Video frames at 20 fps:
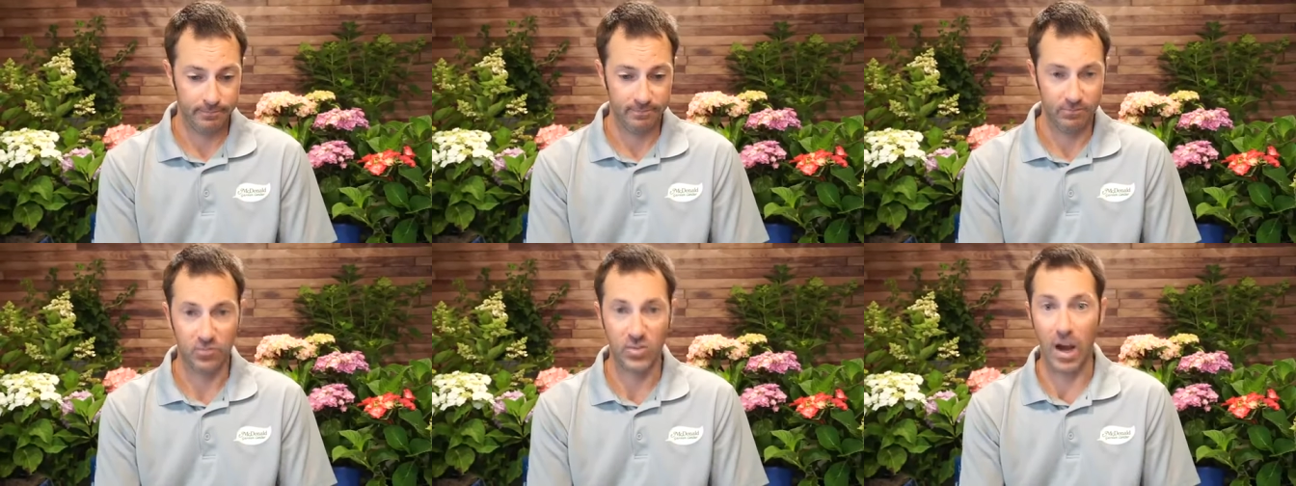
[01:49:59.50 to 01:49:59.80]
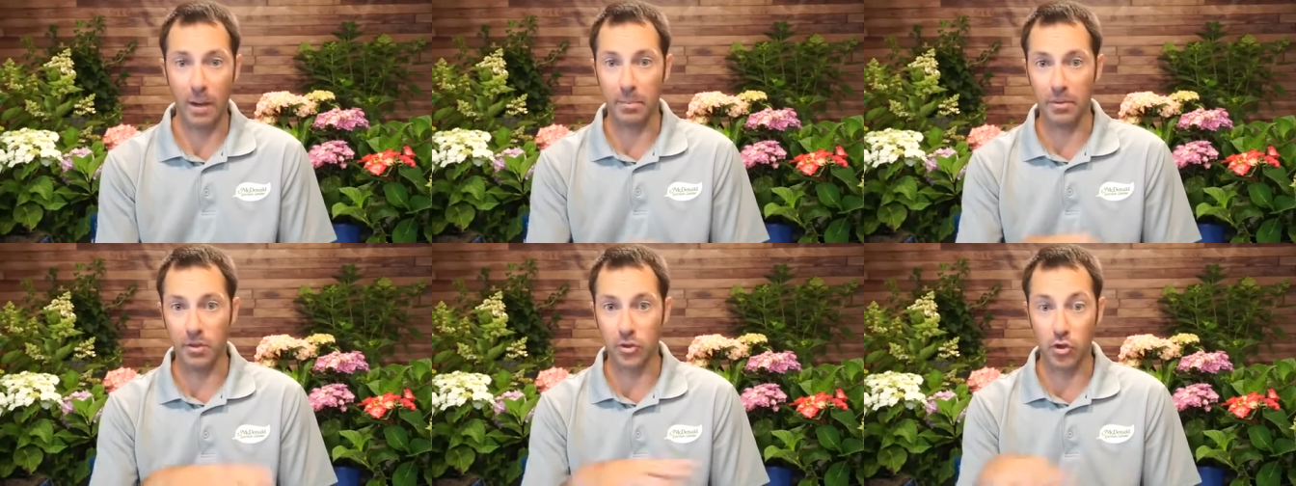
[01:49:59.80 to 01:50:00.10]

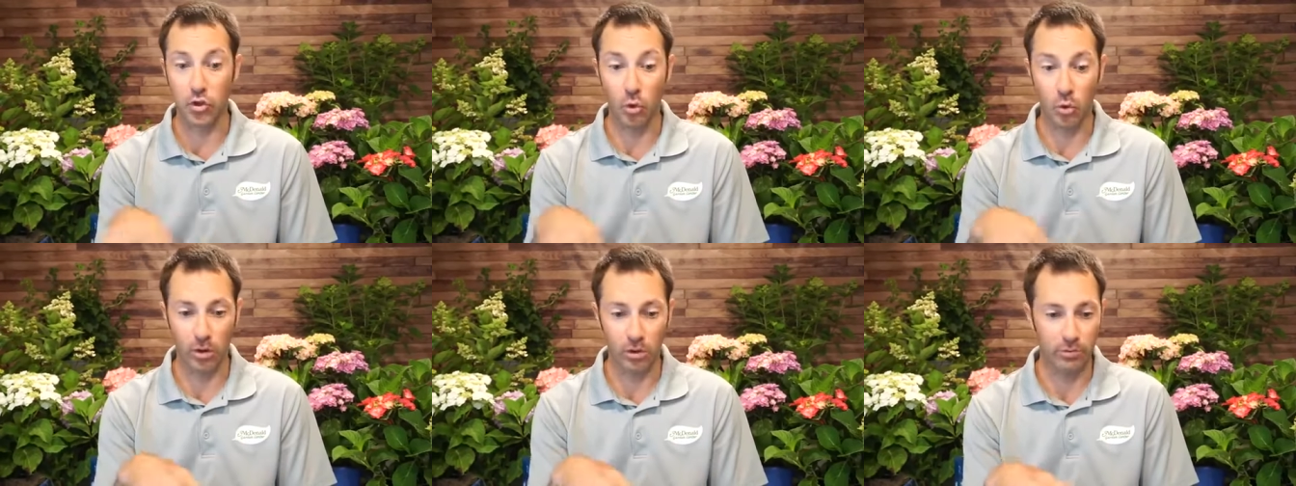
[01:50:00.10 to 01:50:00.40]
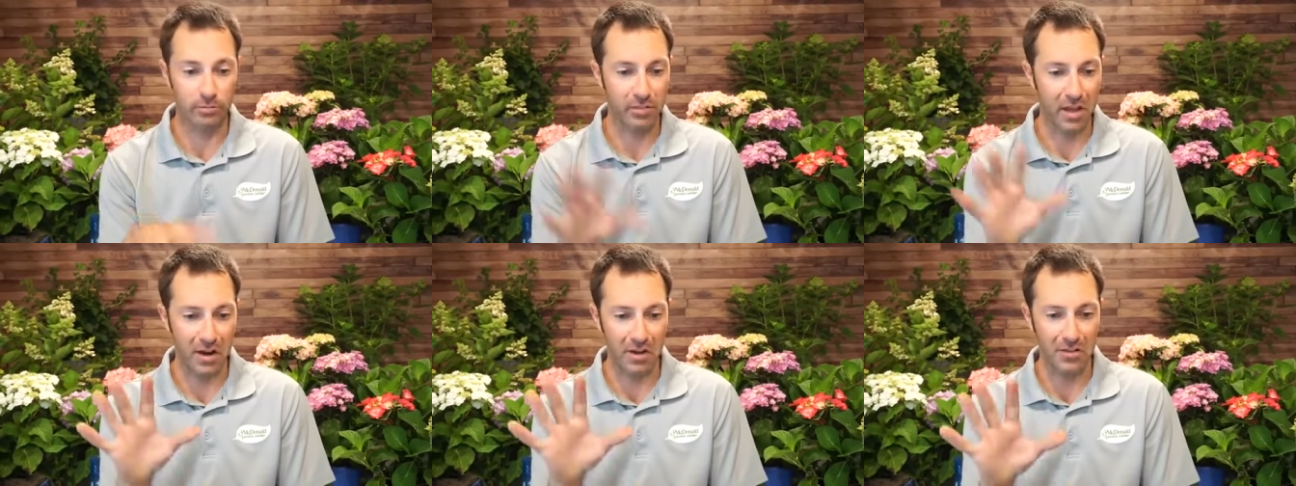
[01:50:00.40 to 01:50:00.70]
Top of the soil,
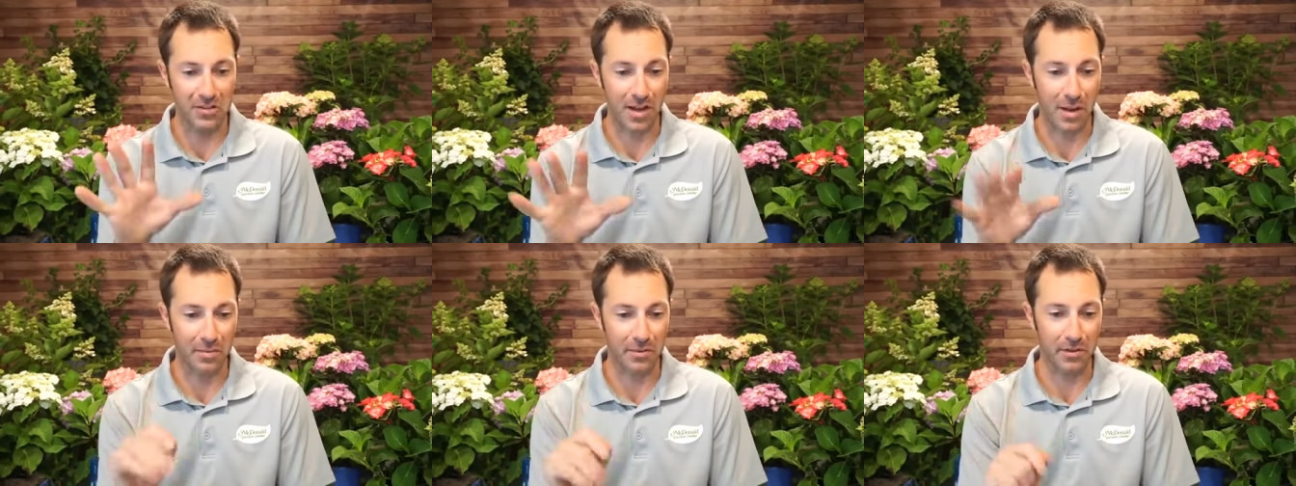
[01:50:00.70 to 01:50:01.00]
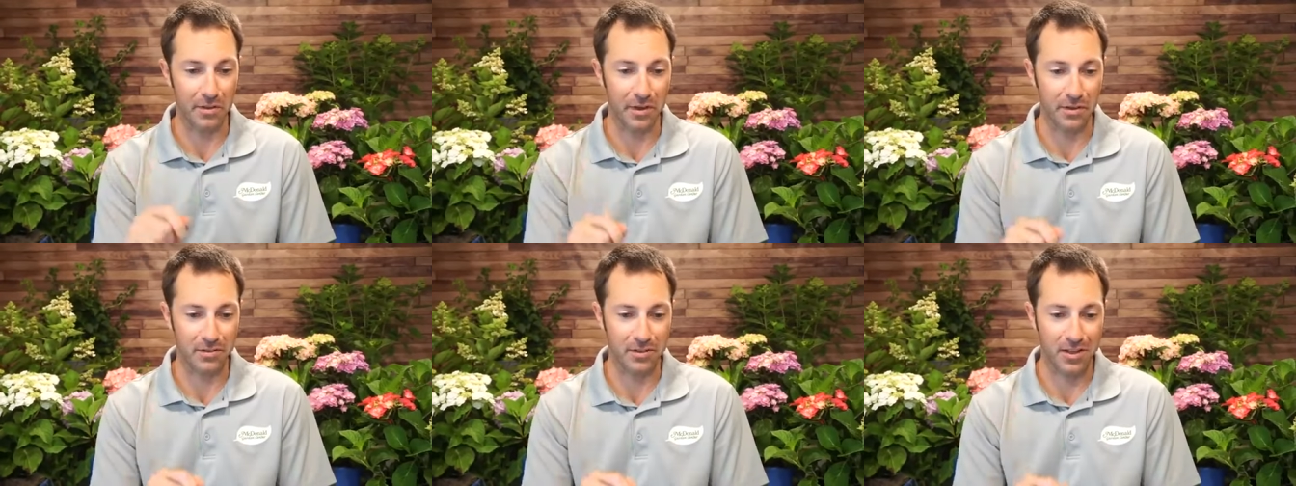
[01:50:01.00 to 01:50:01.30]
not on the top of the
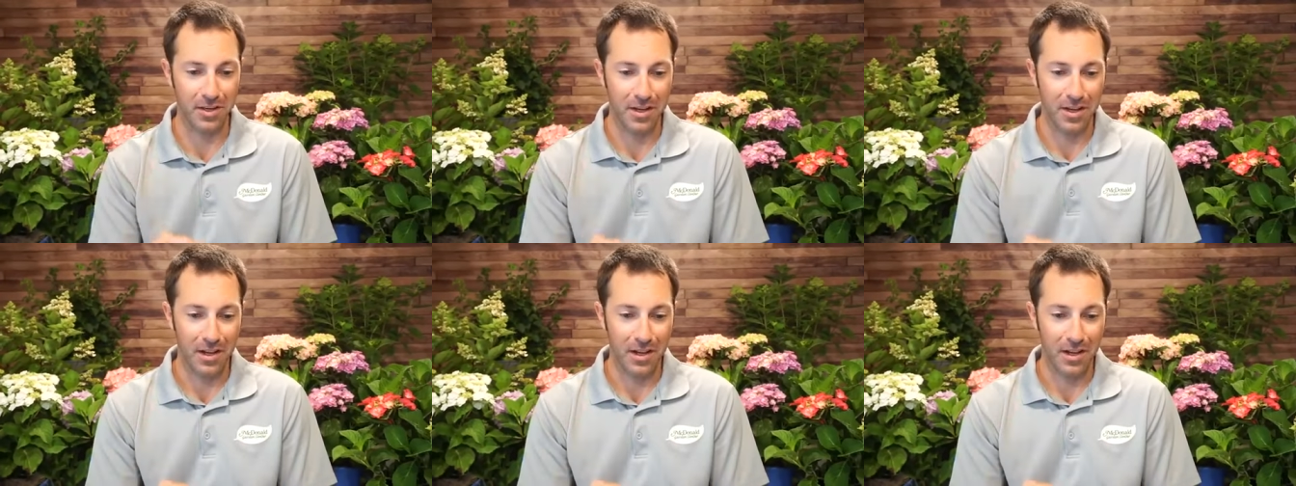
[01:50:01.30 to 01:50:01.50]
leaves.